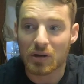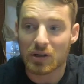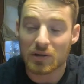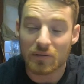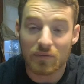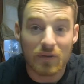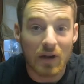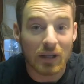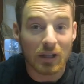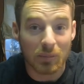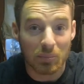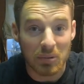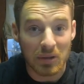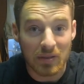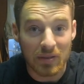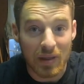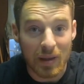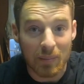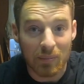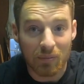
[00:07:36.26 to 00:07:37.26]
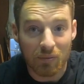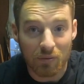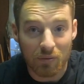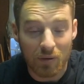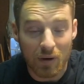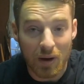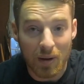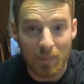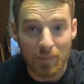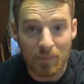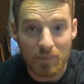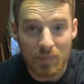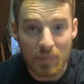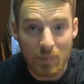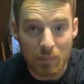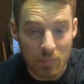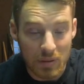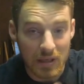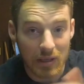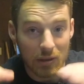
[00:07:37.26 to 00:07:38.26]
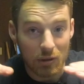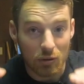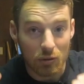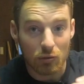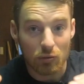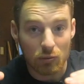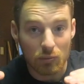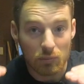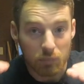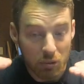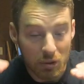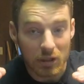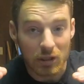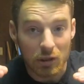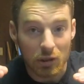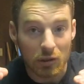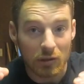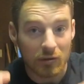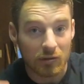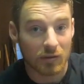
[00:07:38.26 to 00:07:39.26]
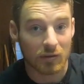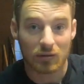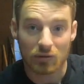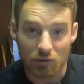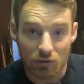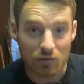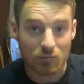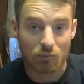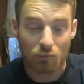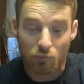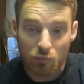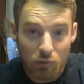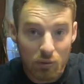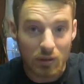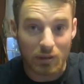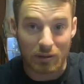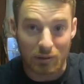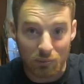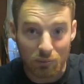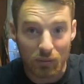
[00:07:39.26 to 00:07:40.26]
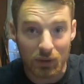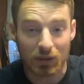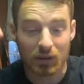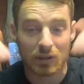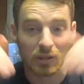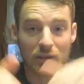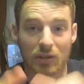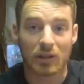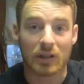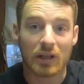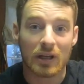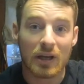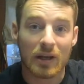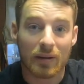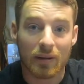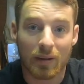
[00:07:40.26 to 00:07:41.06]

and developing them from being pretty good to just really, really good,